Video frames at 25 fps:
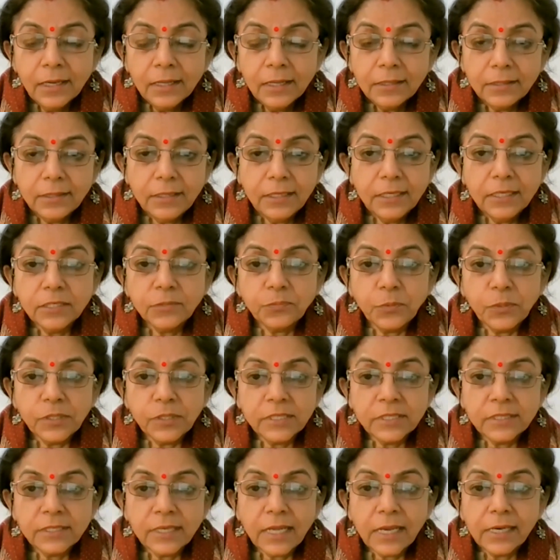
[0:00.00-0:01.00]
These
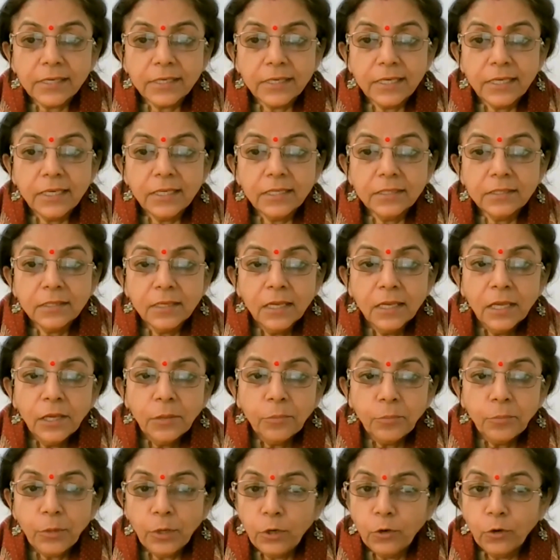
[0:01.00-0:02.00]
personalities
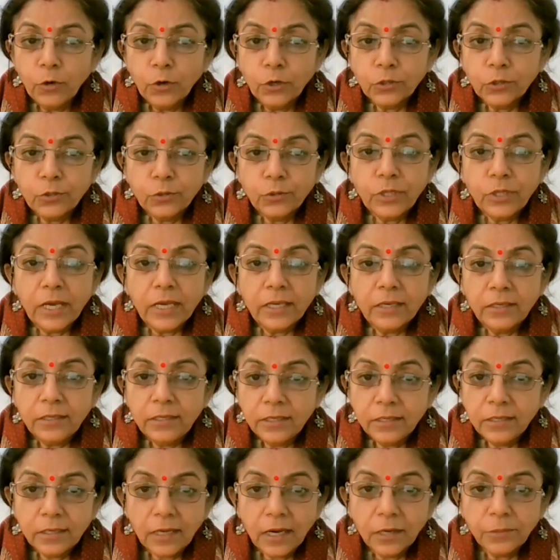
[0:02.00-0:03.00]
belong to the
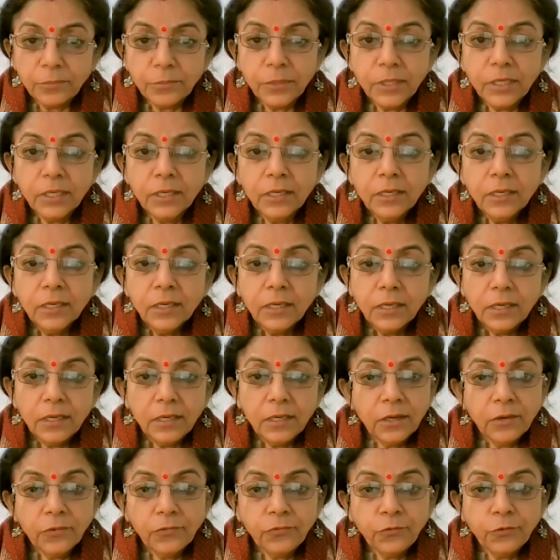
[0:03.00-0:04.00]
Indian Army,
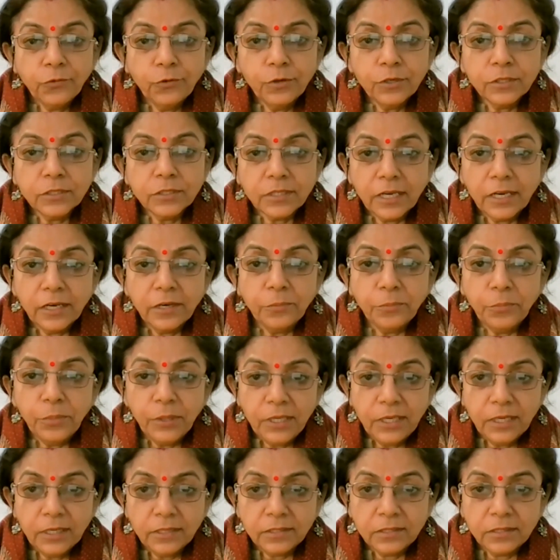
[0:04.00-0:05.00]
Air Force and
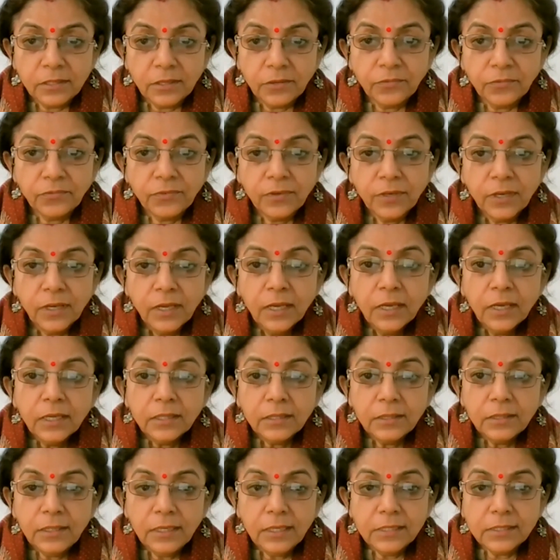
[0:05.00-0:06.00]
BSF.
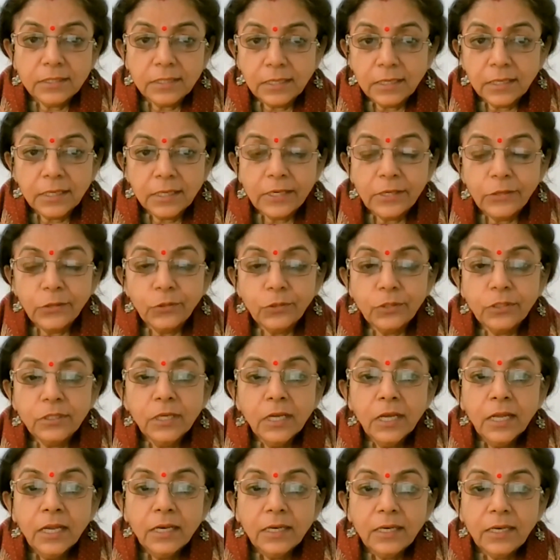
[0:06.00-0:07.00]
These include
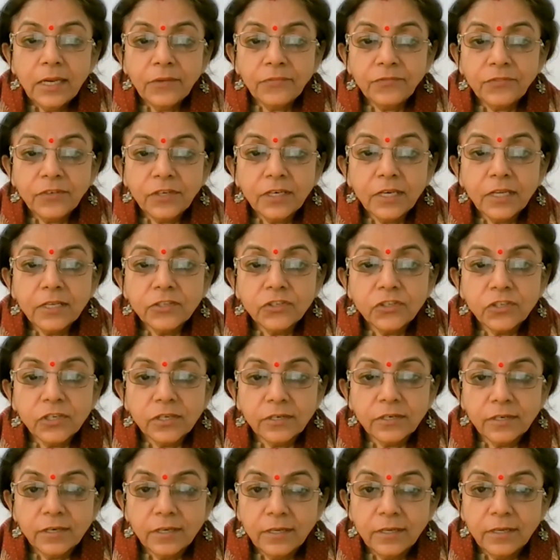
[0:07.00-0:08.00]
Lieutenant
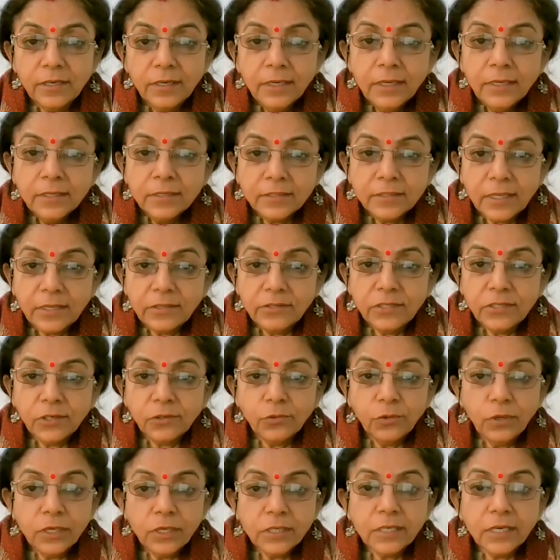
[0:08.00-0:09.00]
General Sanjay
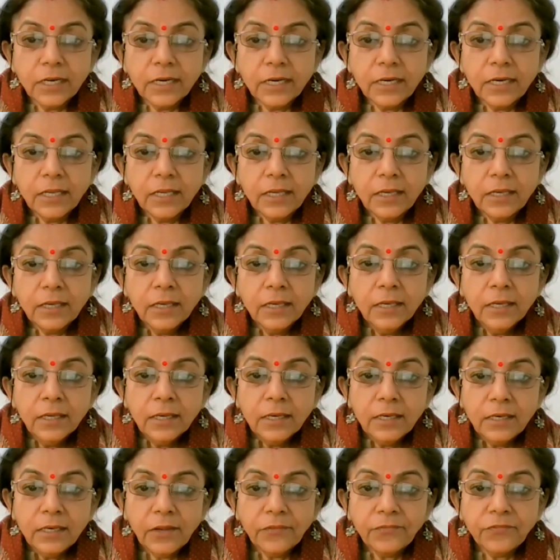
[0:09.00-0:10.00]
Kulkarni,
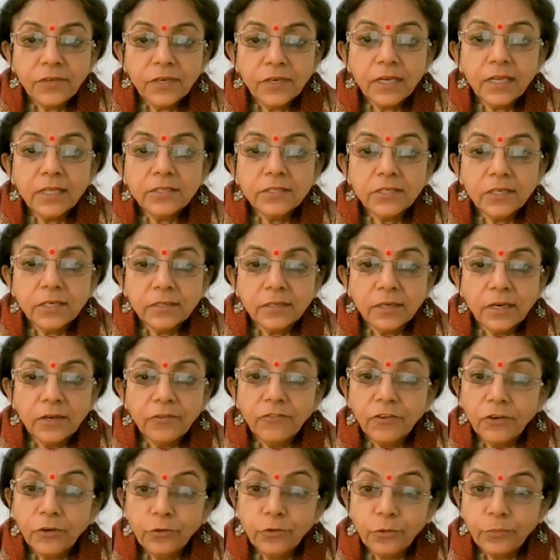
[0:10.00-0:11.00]
Lieutenant General
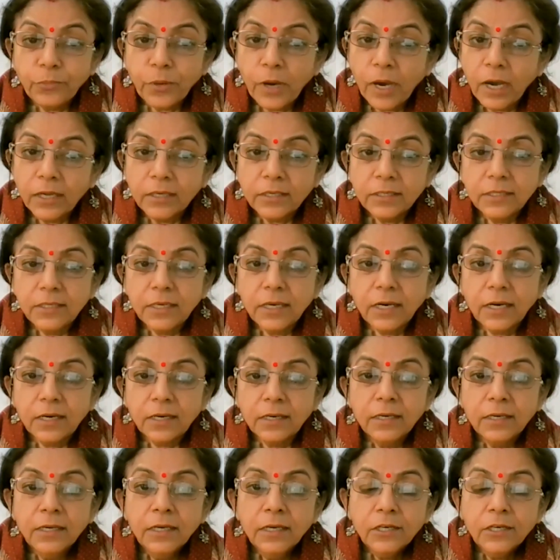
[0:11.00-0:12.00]
Vinod Bhatia,
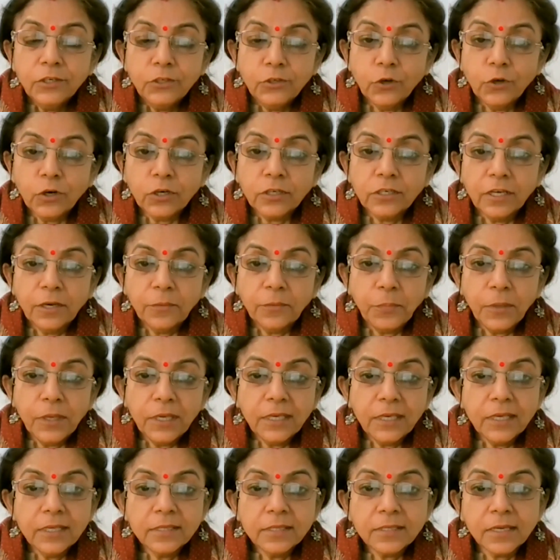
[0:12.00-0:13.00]
Dr.
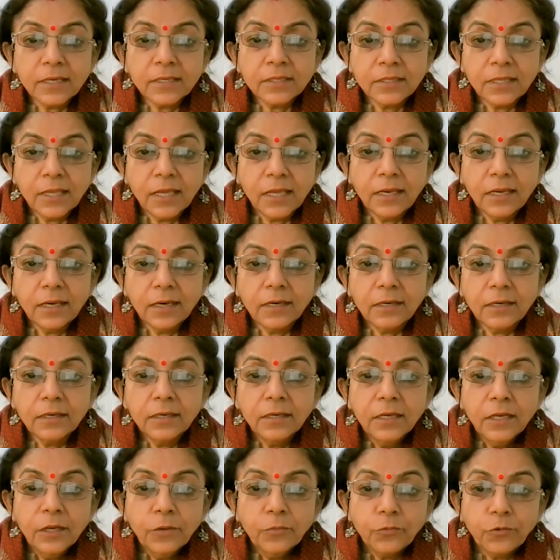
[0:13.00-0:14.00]
P.K. Saxena,
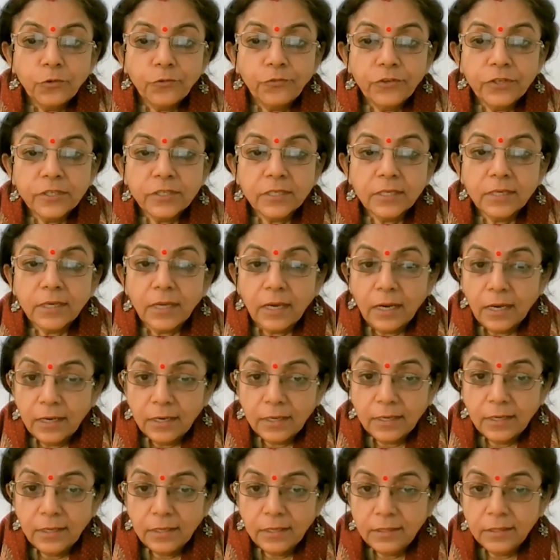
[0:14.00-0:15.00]
Professor
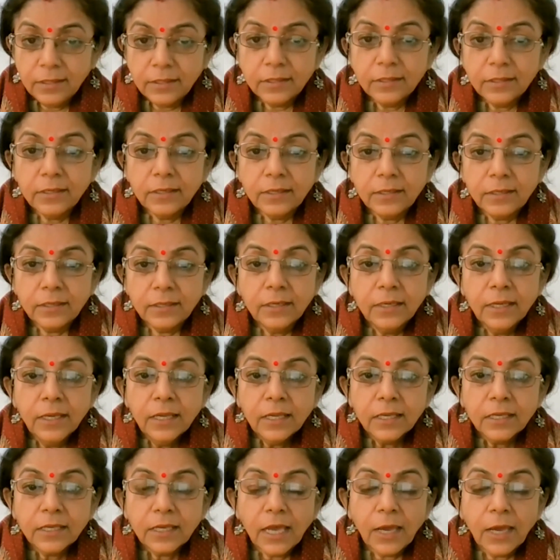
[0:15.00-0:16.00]
R.K. Dargan,
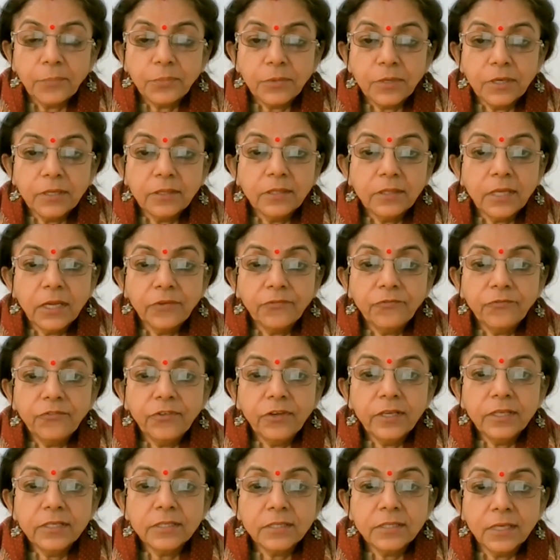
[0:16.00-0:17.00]
Captain
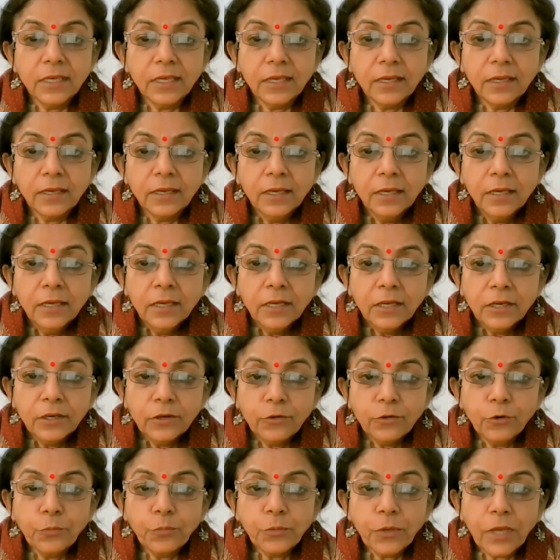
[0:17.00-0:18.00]
Dharmveer Singh,
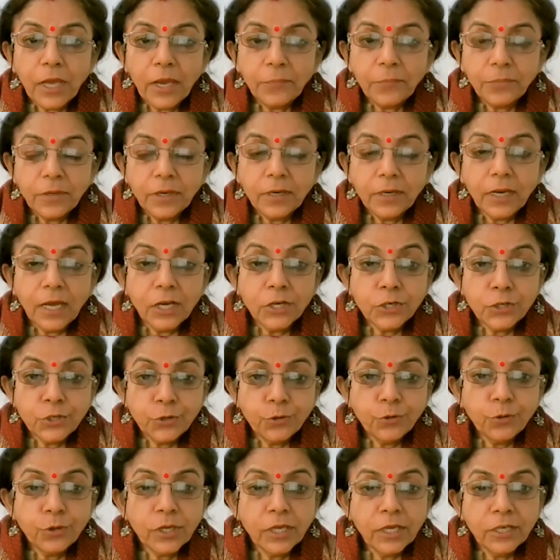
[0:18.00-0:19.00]
Group Captain
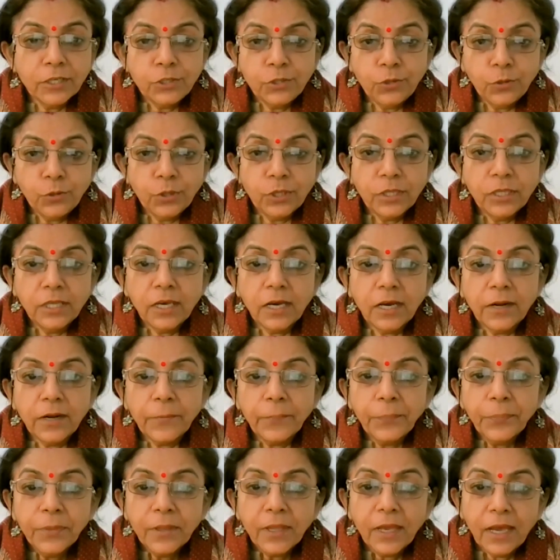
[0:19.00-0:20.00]
Ashok Kechodia,
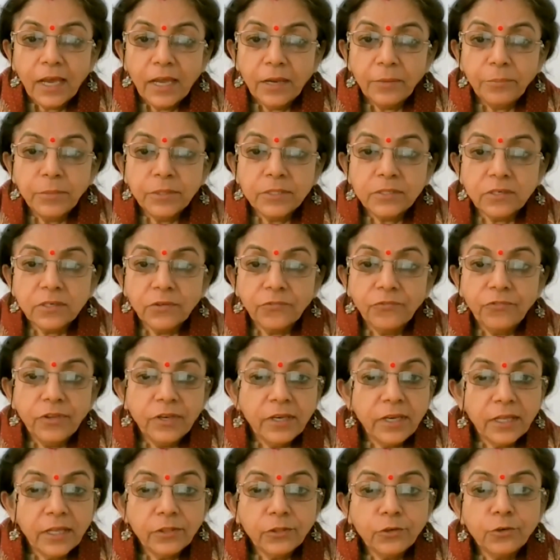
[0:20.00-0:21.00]
and Mr.
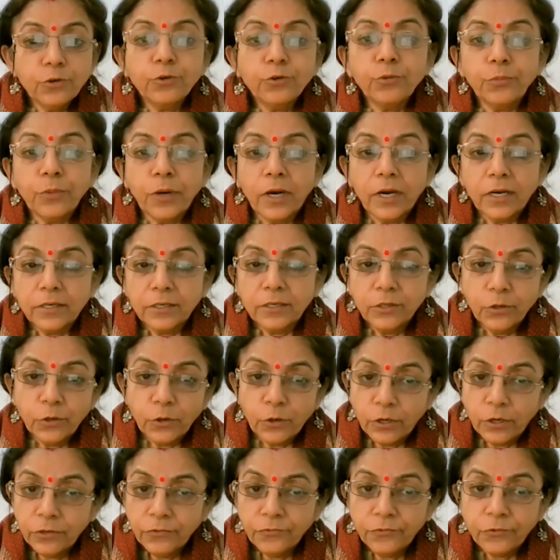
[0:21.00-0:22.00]
Virendra Kumar
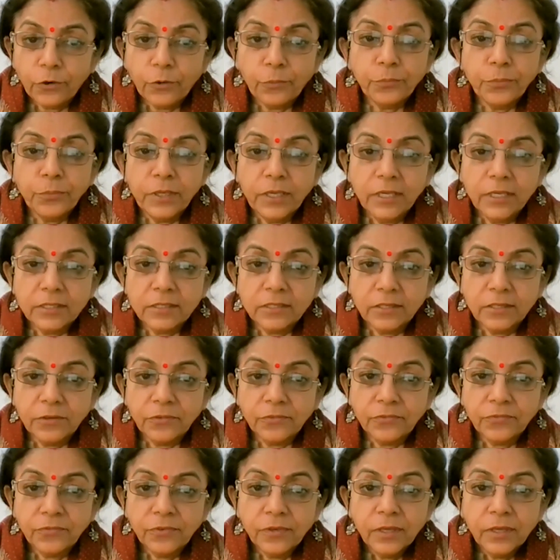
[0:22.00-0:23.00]
Gaur from BSF.